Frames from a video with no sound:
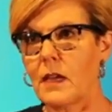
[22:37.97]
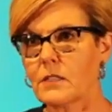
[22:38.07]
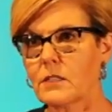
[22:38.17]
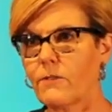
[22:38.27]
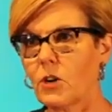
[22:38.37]

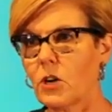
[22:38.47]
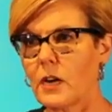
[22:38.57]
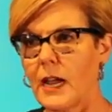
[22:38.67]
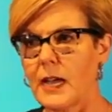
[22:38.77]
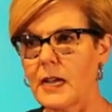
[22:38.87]
as
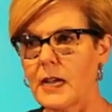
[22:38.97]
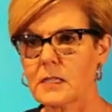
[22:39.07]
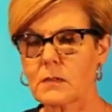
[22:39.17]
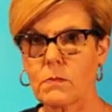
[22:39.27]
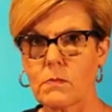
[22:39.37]
far
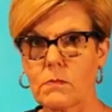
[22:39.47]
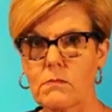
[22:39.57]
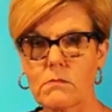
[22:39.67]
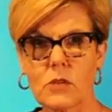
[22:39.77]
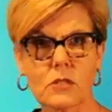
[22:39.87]
as
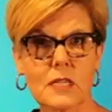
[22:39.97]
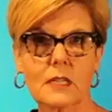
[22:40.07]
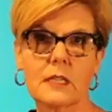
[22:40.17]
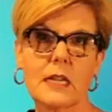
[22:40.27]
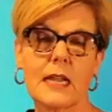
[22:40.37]

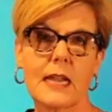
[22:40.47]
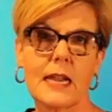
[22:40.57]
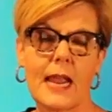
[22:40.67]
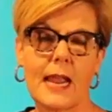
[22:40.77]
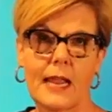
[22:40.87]

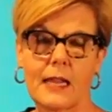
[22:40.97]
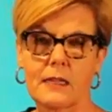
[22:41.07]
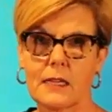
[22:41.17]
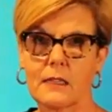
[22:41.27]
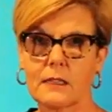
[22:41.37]
musically
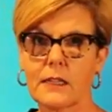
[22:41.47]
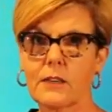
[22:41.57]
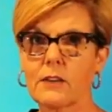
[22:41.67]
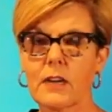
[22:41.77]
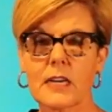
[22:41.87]
and in a
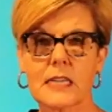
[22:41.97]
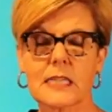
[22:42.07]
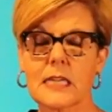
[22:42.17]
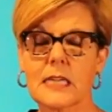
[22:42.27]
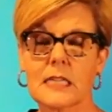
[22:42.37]
literary
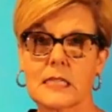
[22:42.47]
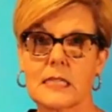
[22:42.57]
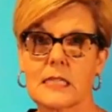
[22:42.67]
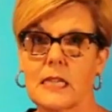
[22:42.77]
sense